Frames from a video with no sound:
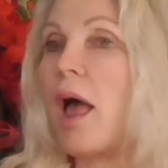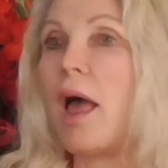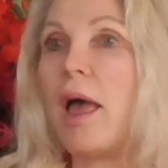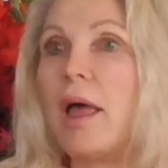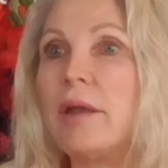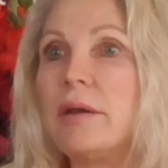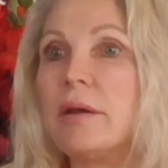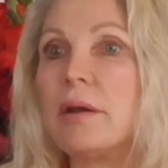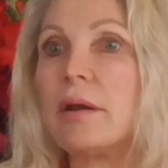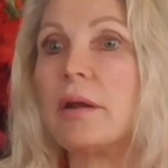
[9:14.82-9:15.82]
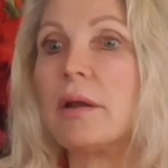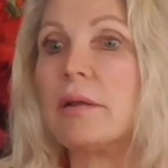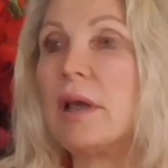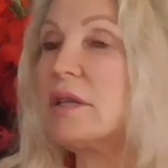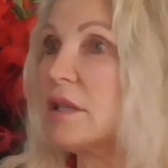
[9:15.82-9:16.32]
And
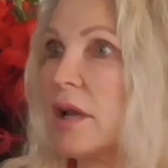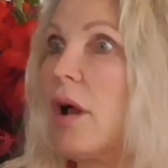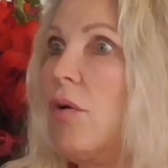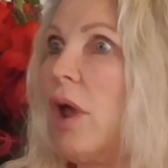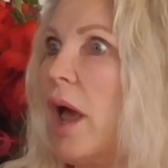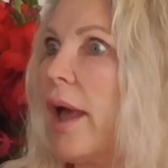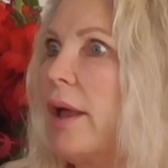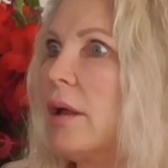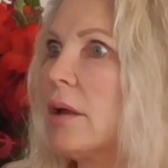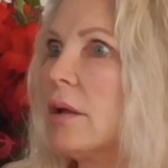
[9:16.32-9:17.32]
they said, okay.